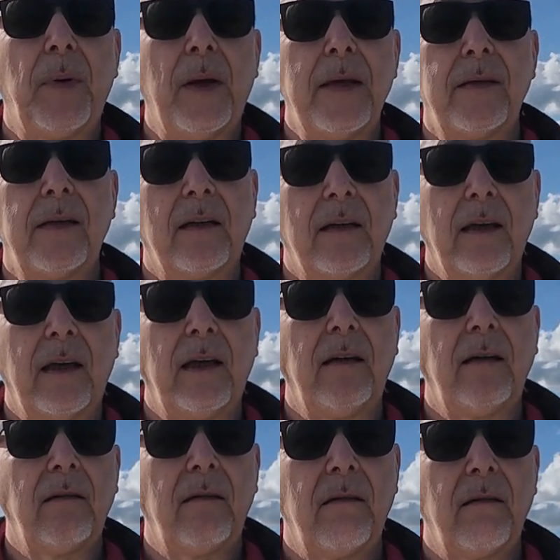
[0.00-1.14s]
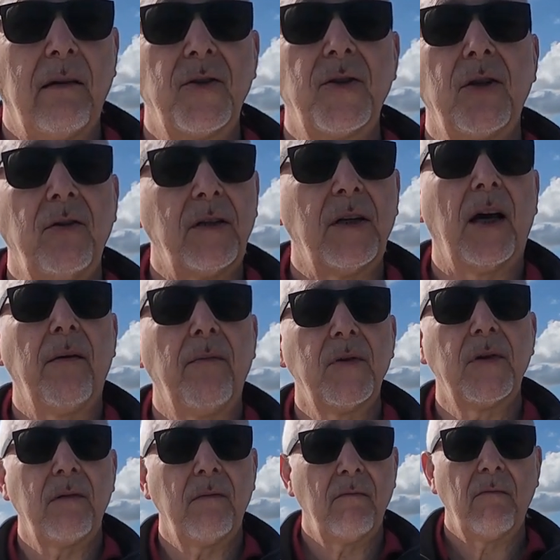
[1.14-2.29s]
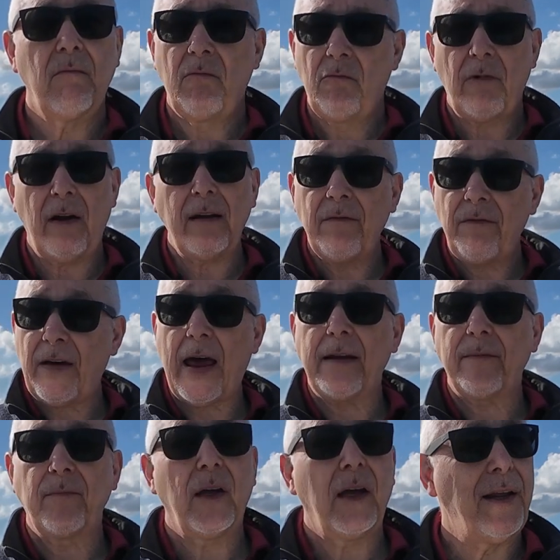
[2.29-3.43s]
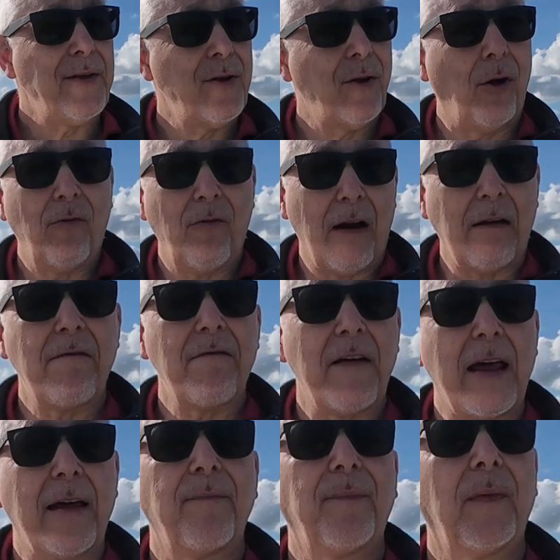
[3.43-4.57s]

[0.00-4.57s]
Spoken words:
basically there's 2 types, run flat and non-run flat.